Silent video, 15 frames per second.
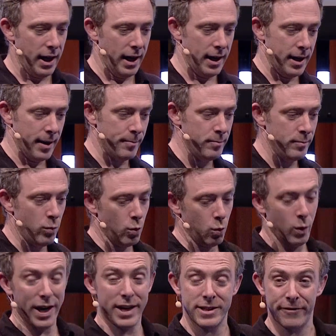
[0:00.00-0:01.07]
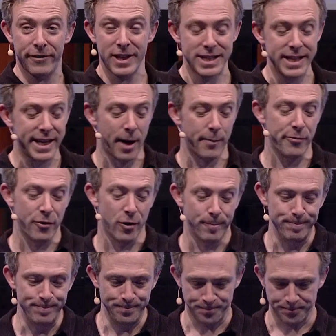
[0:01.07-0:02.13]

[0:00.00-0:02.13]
Um, where did Dfinity come from?